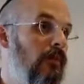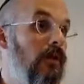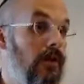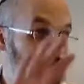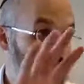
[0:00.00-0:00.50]

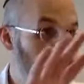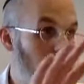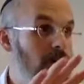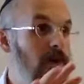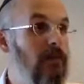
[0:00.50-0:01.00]
That's true
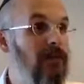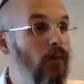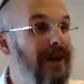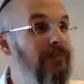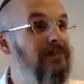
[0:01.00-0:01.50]
but the
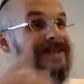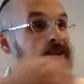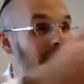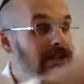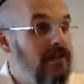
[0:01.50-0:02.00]
way I present
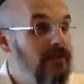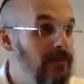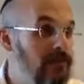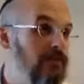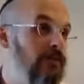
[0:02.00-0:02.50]
myself to you
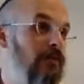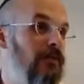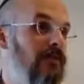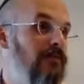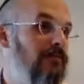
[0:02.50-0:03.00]
is through clothing.
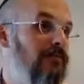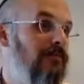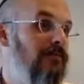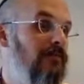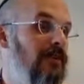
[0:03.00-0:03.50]

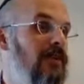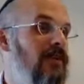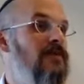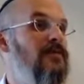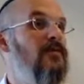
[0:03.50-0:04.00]

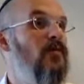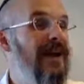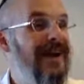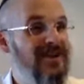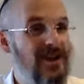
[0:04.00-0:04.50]
So the way
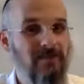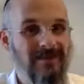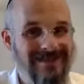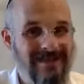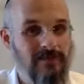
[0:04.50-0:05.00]
Hashem
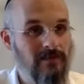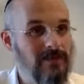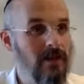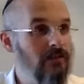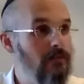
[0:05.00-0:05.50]
presents
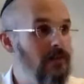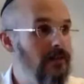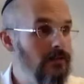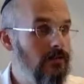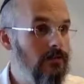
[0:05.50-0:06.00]
himself to
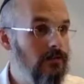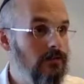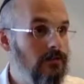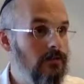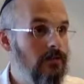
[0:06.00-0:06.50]
me
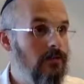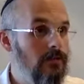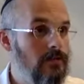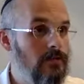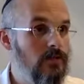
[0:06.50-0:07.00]

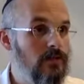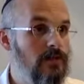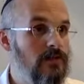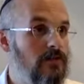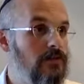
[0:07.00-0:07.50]
is through his
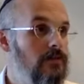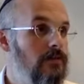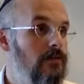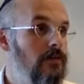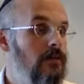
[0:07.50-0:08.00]
mitzvahs.
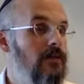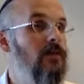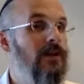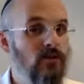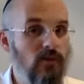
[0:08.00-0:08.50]
And
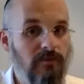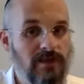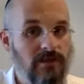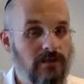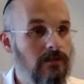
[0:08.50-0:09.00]
when I do a
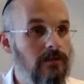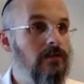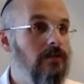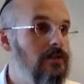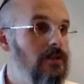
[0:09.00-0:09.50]
mitzvah,
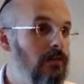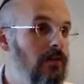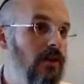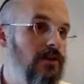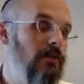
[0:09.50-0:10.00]
it's like I'm
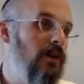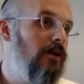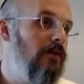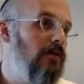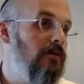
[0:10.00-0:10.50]
giving Hashem a
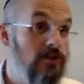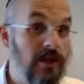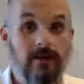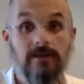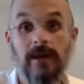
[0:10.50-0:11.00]
hug,
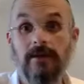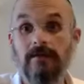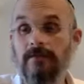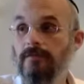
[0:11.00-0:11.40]
shaking his hand.